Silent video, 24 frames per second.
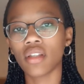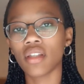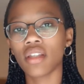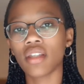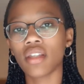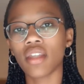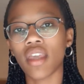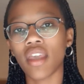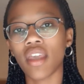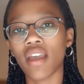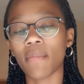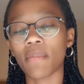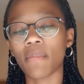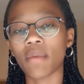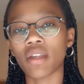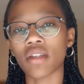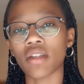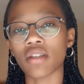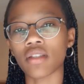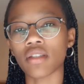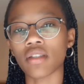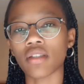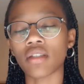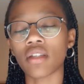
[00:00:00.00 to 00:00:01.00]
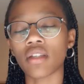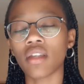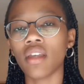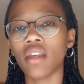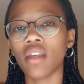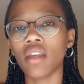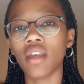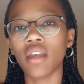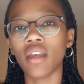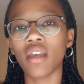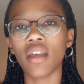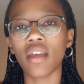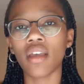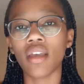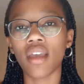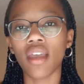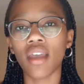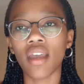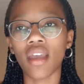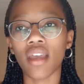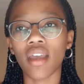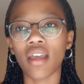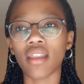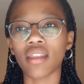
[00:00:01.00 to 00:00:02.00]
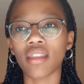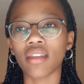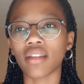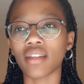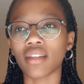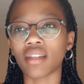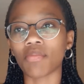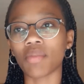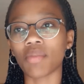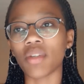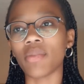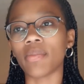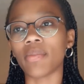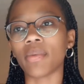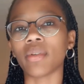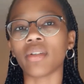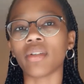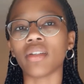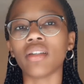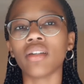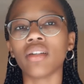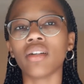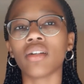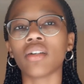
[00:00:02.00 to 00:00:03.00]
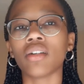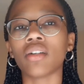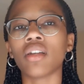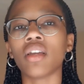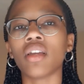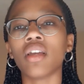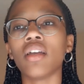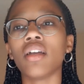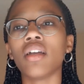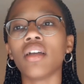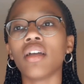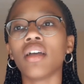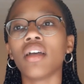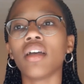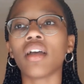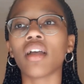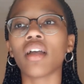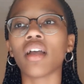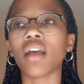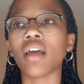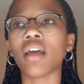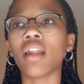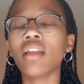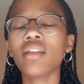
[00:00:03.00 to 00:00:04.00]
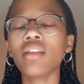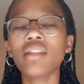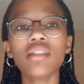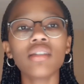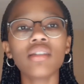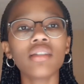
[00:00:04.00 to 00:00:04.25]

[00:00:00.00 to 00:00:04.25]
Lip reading: campus and like the people here. And it